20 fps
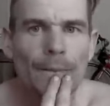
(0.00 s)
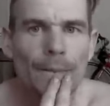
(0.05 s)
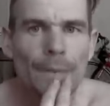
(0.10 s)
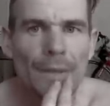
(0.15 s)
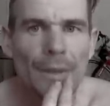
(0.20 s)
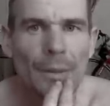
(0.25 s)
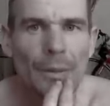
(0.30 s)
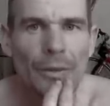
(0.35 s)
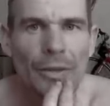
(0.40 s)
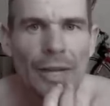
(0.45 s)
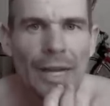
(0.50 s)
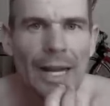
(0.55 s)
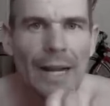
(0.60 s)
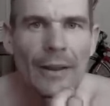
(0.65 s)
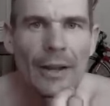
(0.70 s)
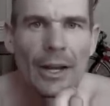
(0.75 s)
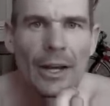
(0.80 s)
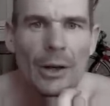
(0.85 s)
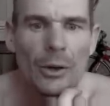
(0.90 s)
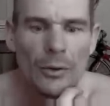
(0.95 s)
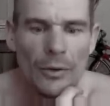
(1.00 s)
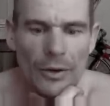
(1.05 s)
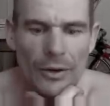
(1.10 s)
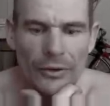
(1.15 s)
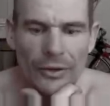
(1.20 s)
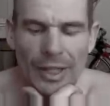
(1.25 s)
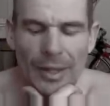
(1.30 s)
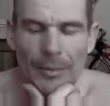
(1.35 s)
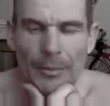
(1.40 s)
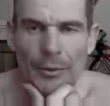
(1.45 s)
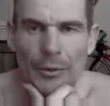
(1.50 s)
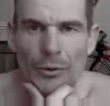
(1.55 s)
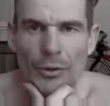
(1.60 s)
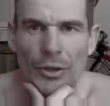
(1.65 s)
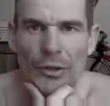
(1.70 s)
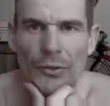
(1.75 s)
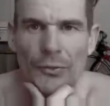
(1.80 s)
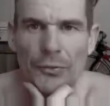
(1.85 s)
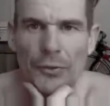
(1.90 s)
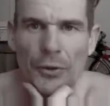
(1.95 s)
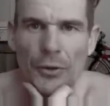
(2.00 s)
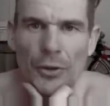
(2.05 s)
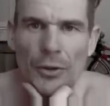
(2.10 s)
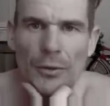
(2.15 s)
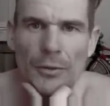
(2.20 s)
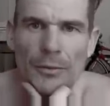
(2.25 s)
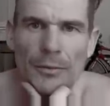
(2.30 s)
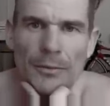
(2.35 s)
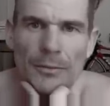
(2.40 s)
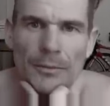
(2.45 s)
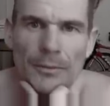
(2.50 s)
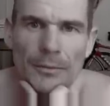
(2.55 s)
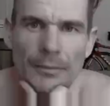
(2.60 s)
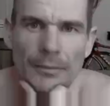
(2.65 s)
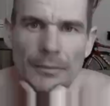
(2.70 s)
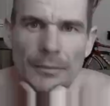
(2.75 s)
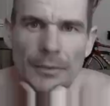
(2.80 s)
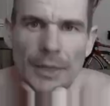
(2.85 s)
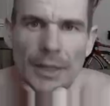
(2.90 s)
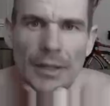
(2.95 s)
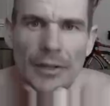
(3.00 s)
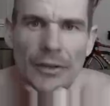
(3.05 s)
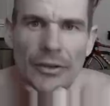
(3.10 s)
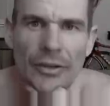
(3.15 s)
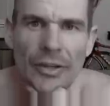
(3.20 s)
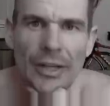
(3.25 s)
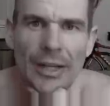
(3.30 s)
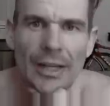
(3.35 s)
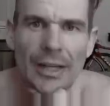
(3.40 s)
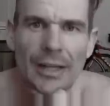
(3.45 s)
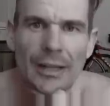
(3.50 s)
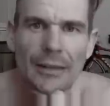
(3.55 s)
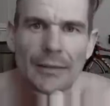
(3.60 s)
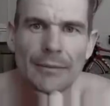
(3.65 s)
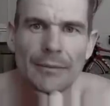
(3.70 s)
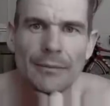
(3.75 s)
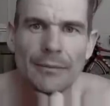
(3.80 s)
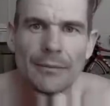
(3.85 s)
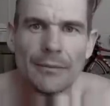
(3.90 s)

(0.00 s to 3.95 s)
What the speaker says: Someone said, how the hell did this happen? Chris Froome, Ian Stannard,